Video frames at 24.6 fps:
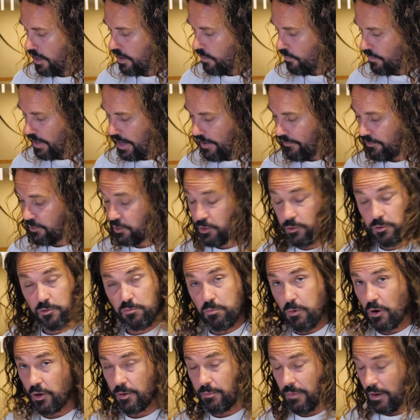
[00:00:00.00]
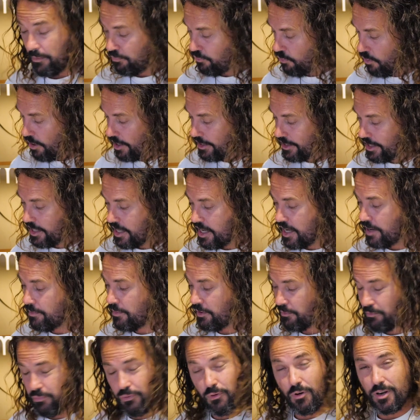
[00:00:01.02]
We haven't spoken about price here,
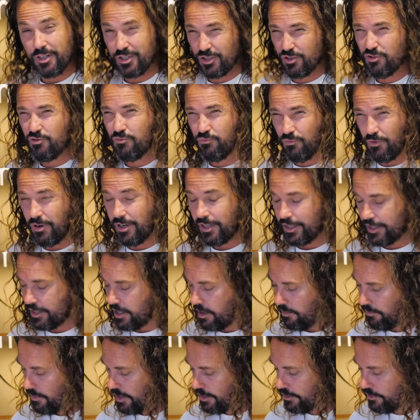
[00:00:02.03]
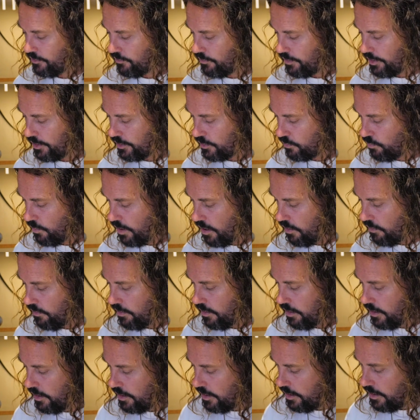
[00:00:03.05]
but price should really come into it as
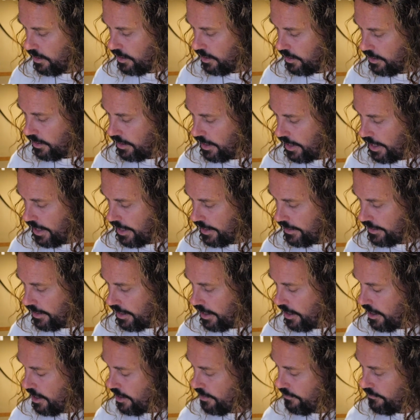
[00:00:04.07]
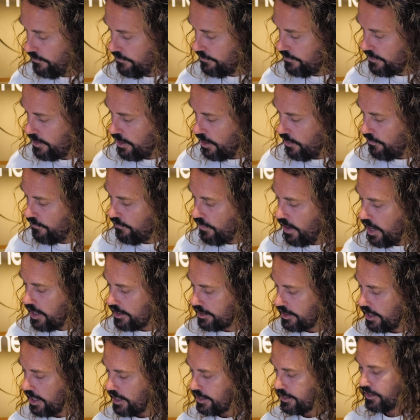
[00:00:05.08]
well. And,
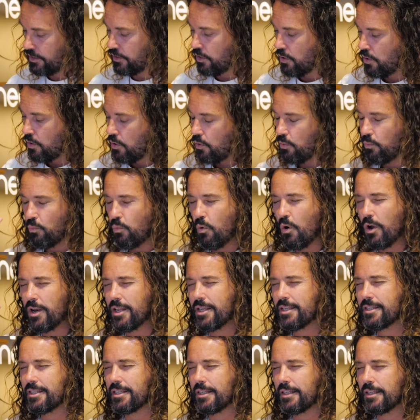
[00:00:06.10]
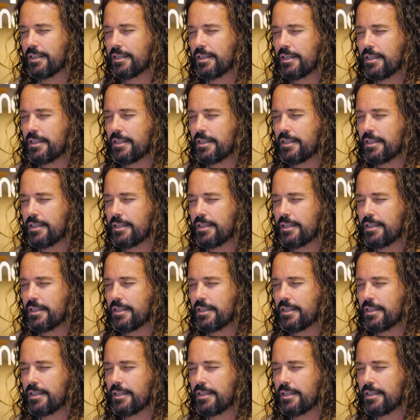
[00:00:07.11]
fast laces. What is it?